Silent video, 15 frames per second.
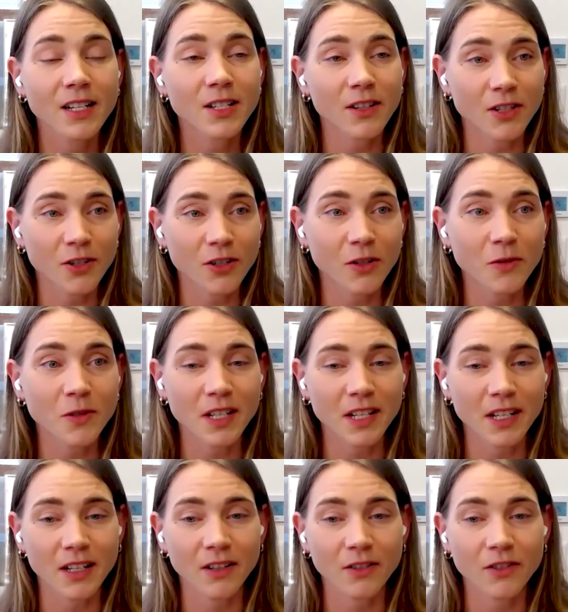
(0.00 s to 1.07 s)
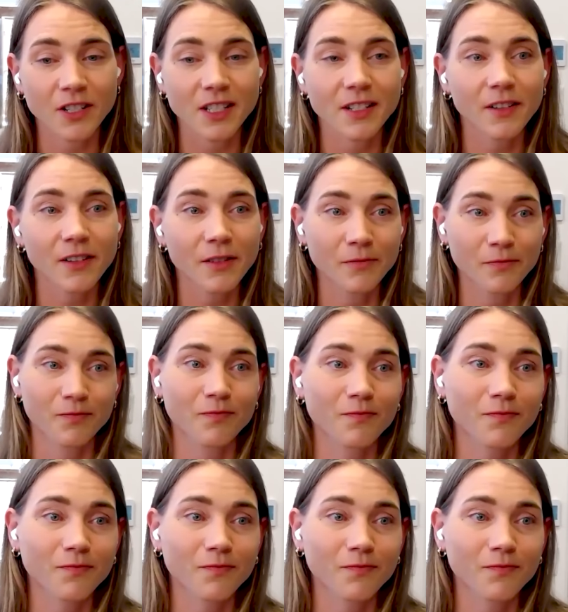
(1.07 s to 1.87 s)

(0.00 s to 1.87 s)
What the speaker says: to introducing Crystal?